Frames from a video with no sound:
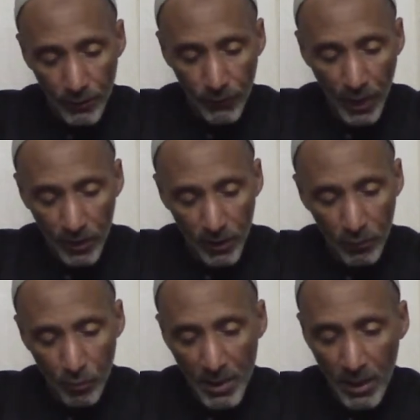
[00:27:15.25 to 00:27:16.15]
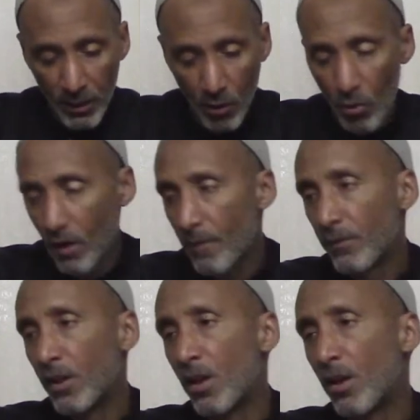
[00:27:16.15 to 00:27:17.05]
Fiqh meaning the what?
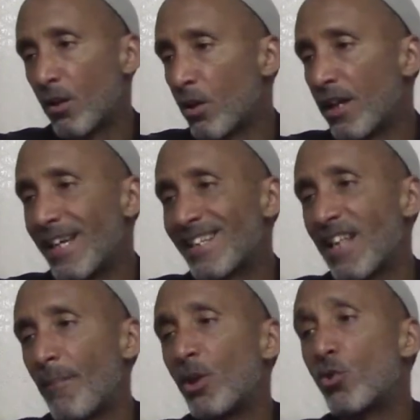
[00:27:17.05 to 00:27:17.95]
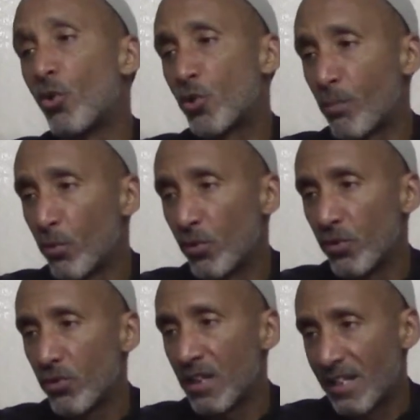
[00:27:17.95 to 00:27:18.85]
The Islamic
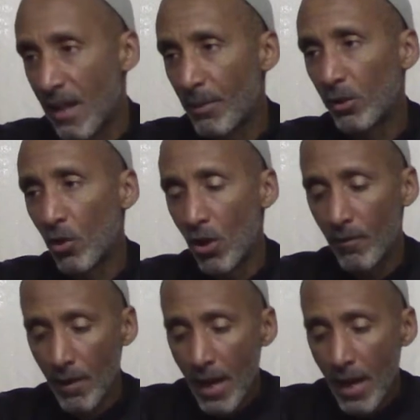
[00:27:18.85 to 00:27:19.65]
jurisprudence, Islamic law.